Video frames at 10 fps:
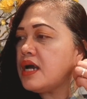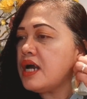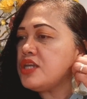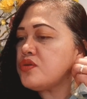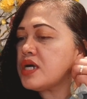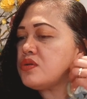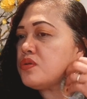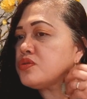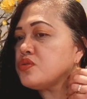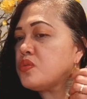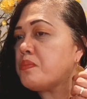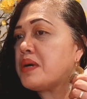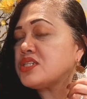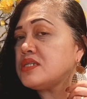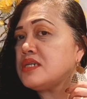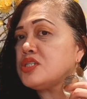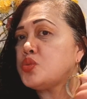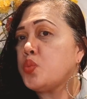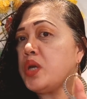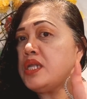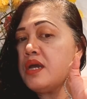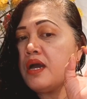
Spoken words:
and you can also match this with